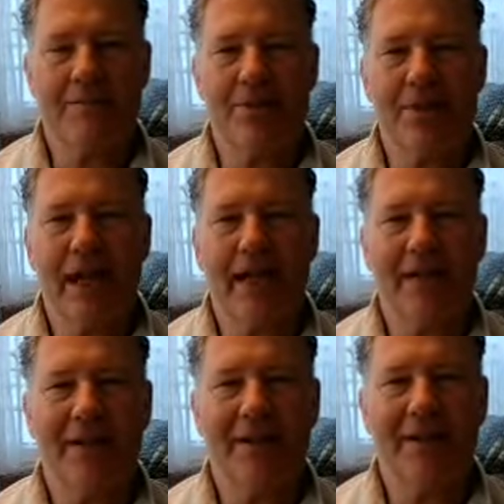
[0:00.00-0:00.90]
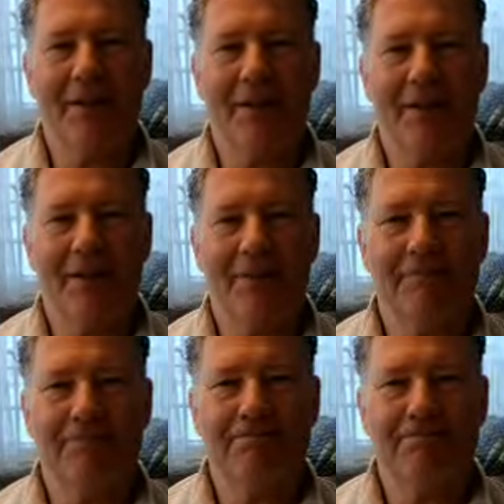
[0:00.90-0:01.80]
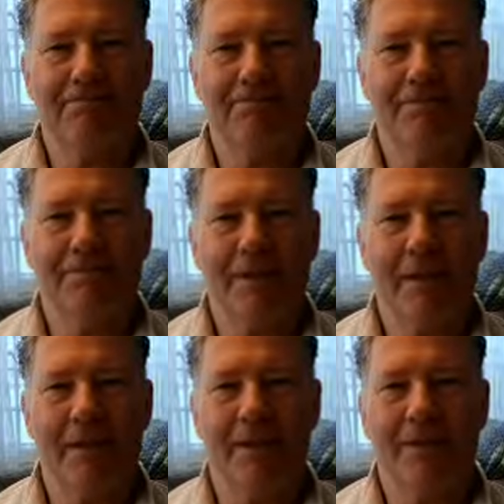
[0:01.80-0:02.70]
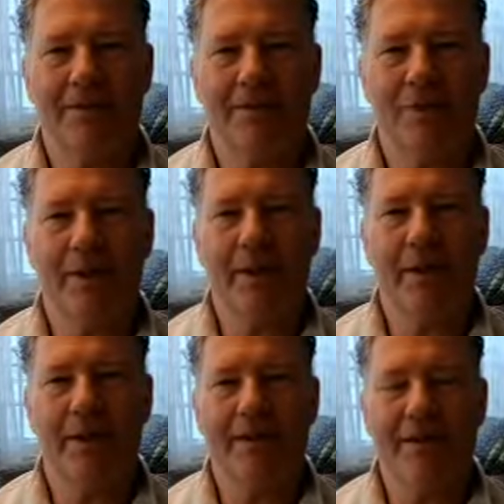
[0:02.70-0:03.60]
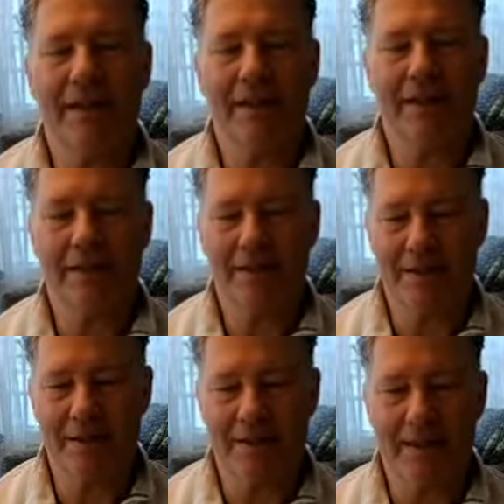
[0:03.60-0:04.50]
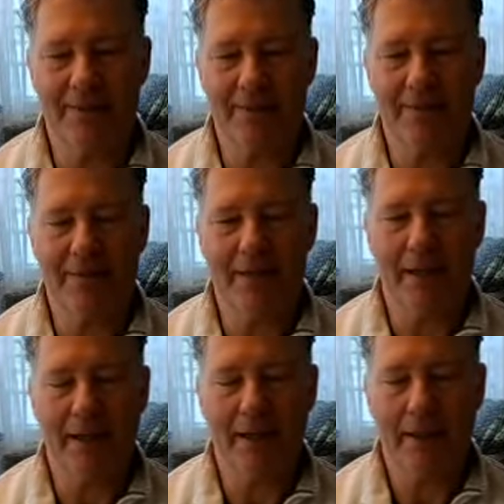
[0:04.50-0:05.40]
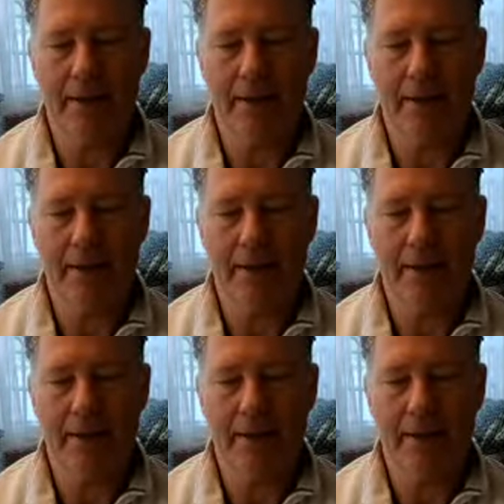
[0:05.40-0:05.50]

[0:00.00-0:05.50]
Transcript: stock and are who we are. I guess this is the time to do that.